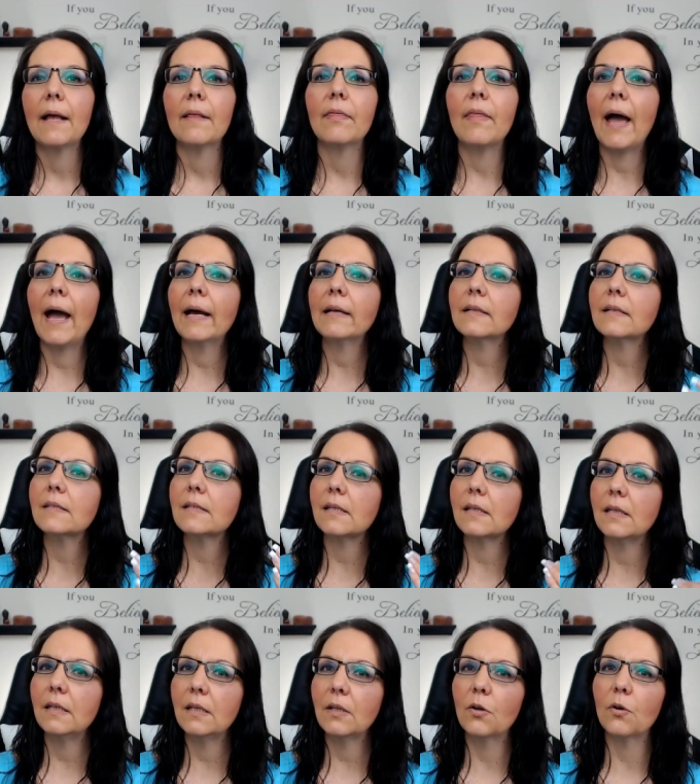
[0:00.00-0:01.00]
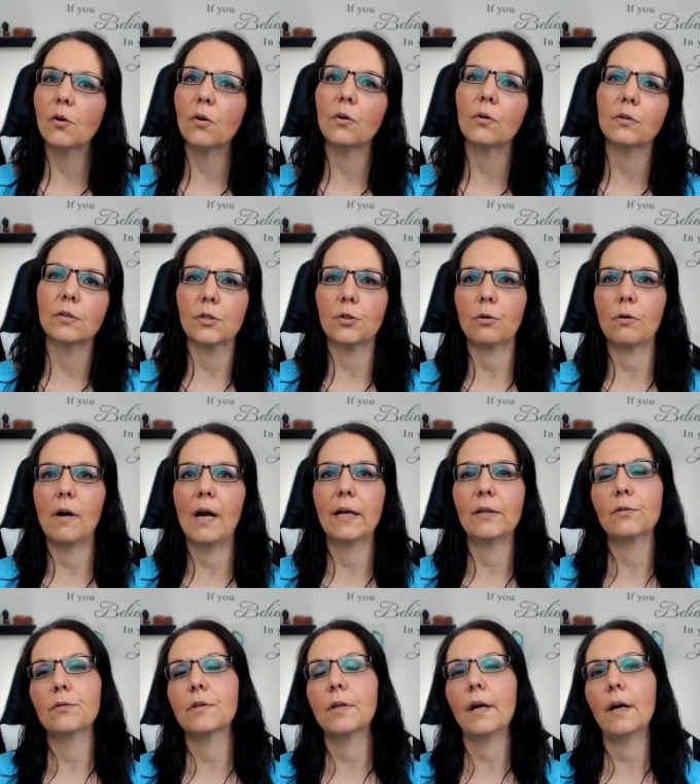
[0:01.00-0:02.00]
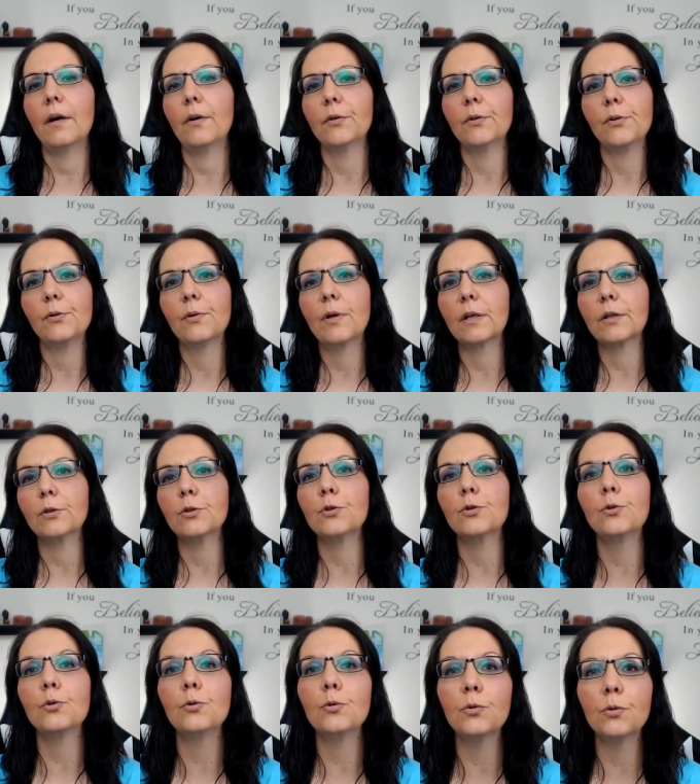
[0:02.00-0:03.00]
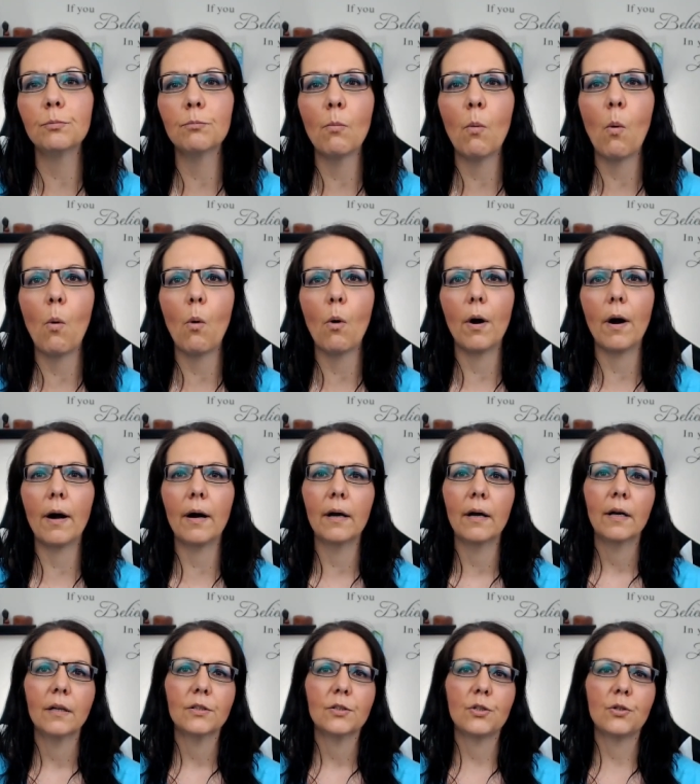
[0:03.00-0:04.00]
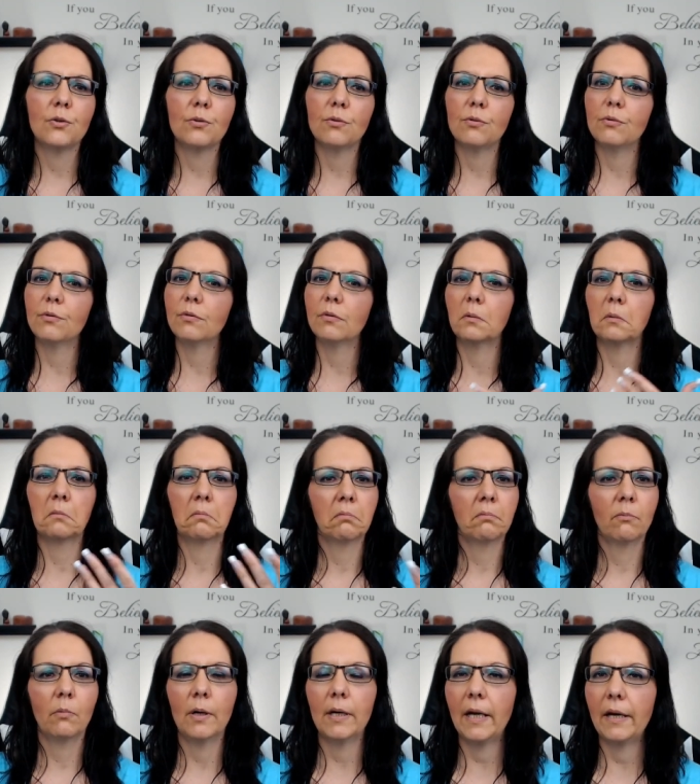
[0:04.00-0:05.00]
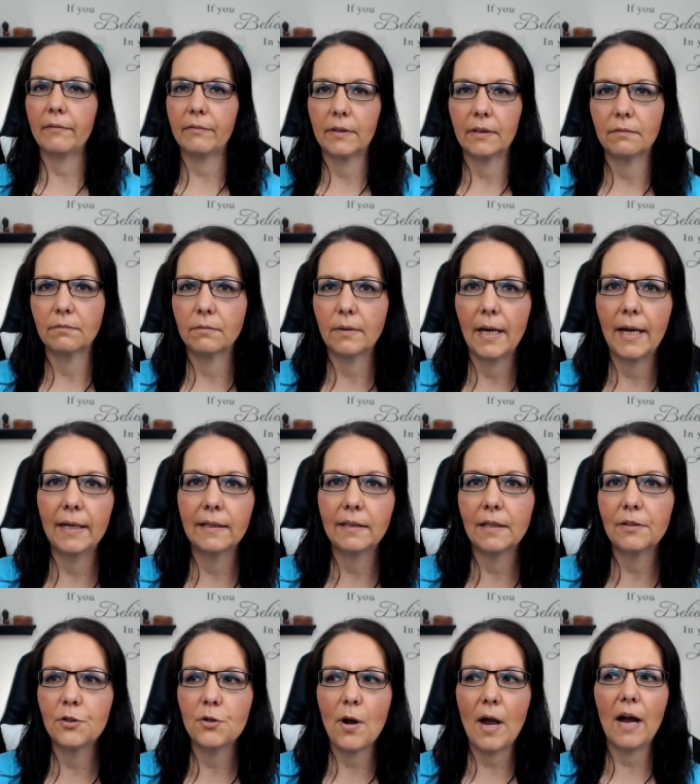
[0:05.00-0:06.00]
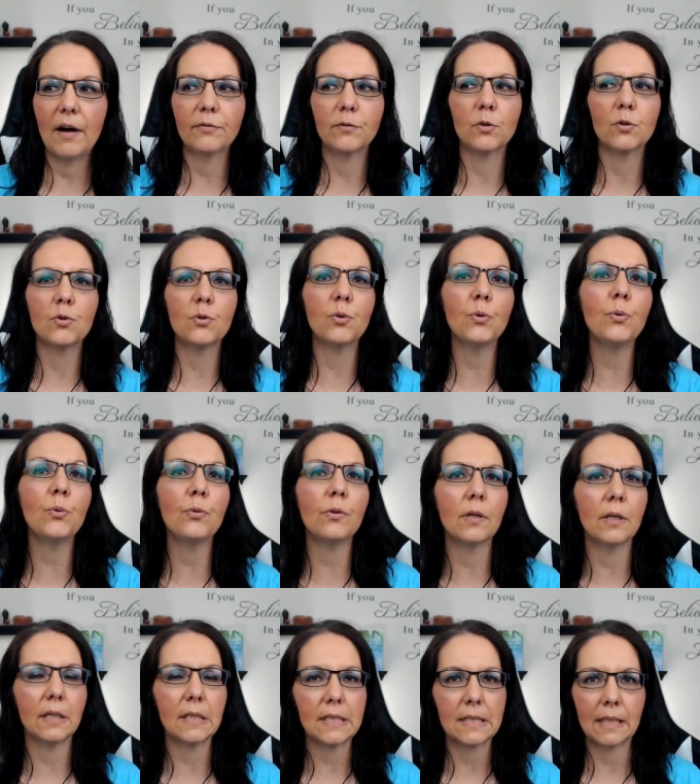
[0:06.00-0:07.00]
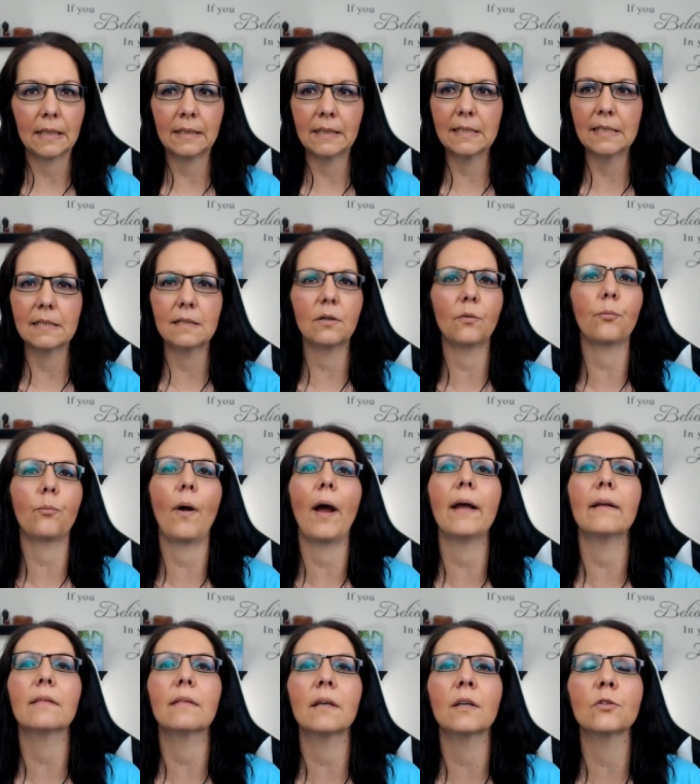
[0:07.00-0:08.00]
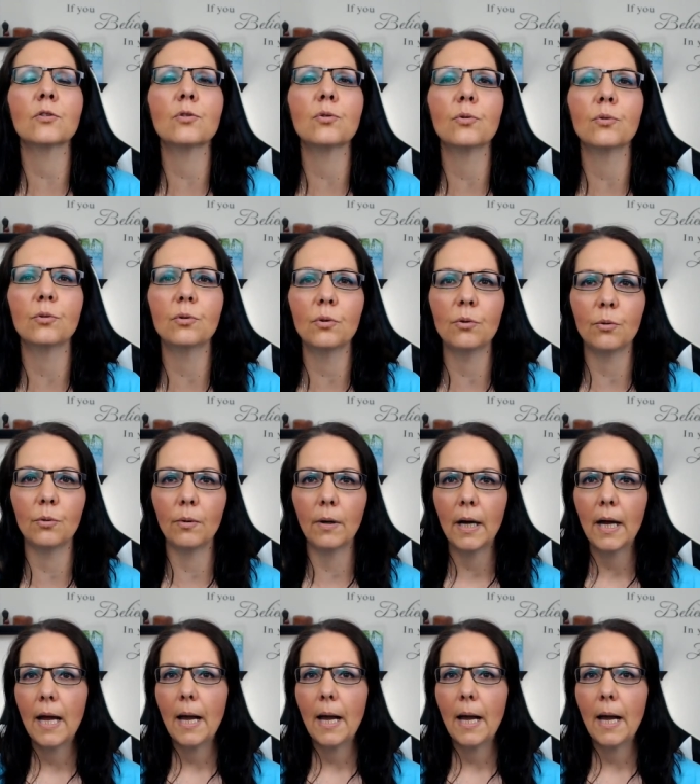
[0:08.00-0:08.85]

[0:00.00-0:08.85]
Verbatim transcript: that is ego trying to tell you, you gotta do more to whatever, right? That you have to do this, that this is the right thing to do.